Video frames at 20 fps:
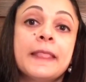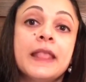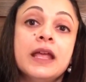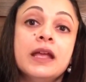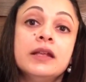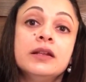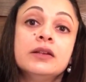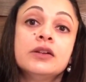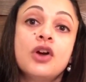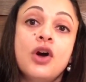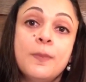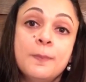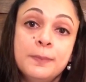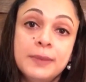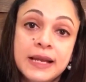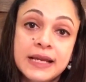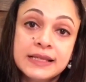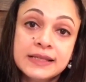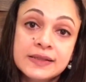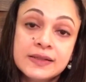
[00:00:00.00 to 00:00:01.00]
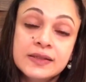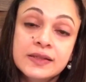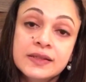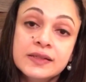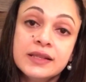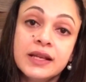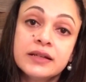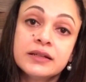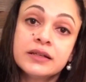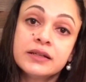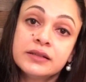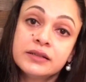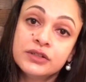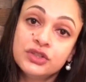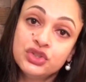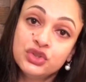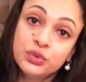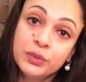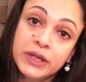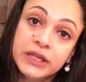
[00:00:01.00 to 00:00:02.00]
in complexes that are
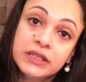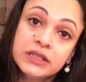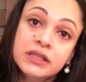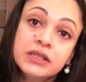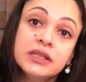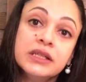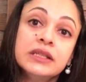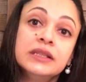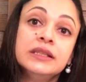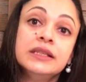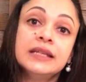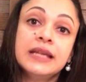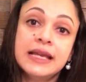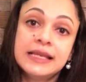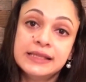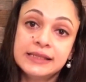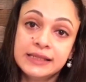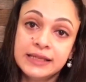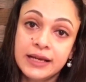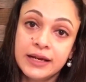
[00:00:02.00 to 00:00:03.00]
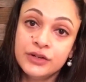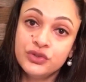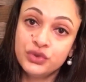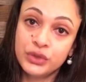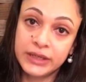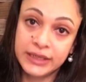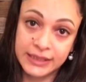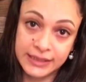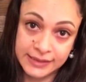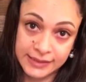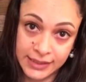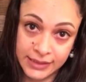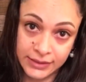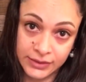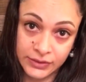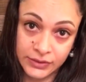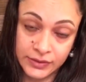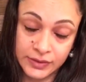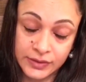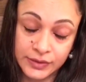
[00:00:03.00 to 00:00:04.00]
situated in the SAI training
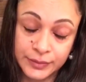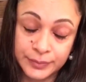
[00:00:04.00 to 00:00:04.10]
centers.